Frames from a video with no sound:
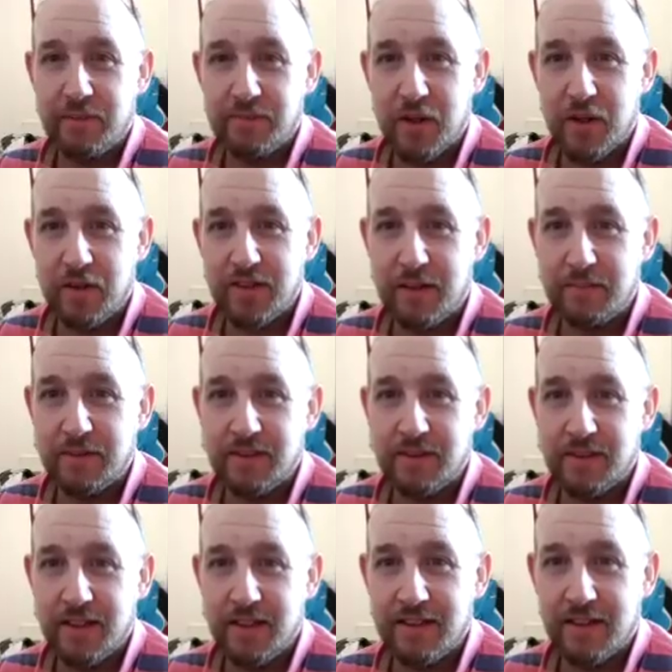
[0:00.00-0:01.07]
turns up
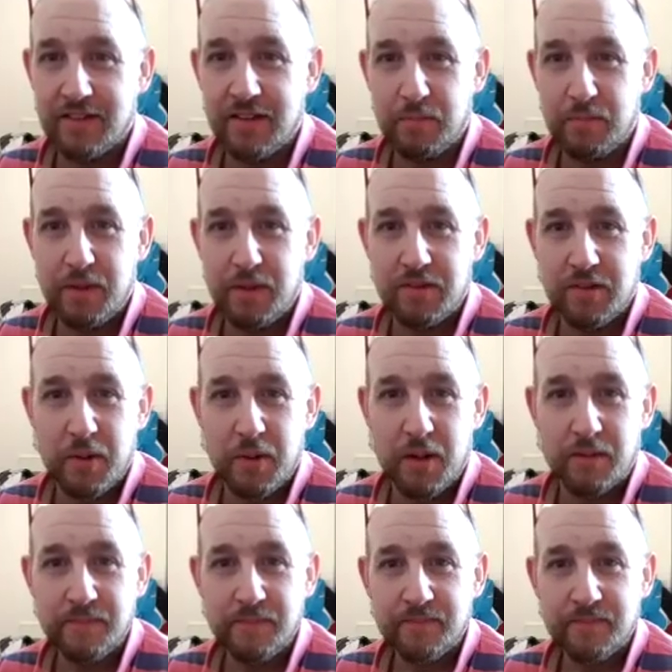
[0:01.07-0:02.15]
and does the biz as
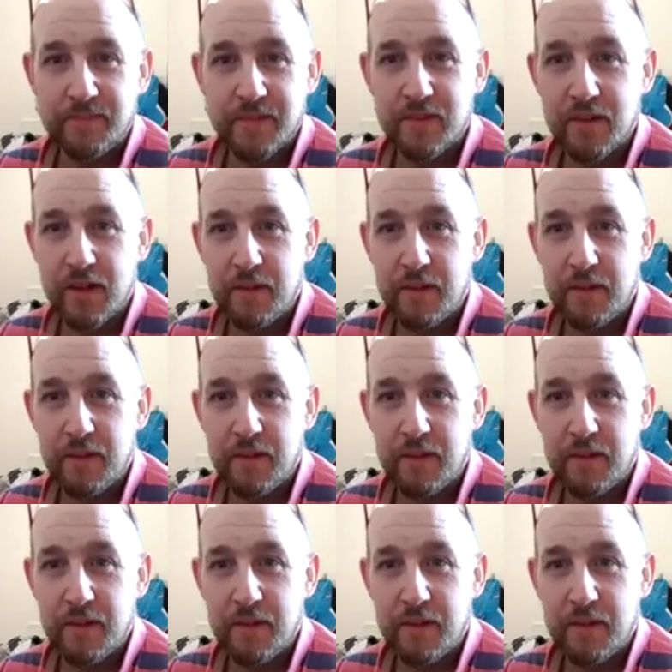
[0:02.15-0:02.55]
well. So,